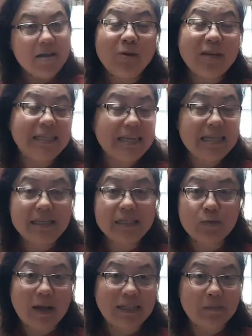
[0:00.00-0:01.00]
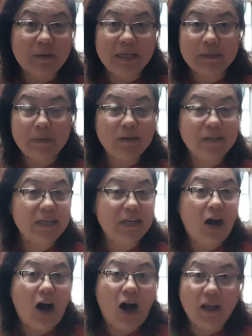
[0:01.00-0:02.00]
We see these recipes
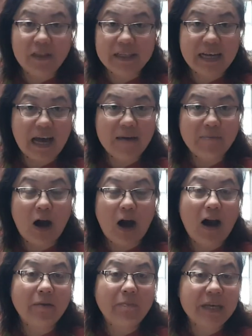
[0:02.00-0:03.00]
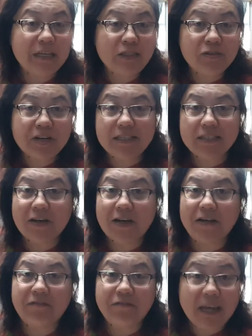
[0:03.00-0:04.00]
posted all the time on Pinterest,
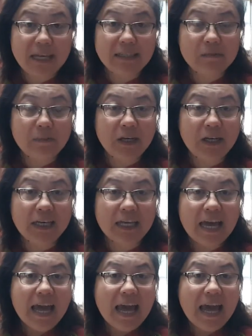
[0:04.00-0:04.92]
on Facebook,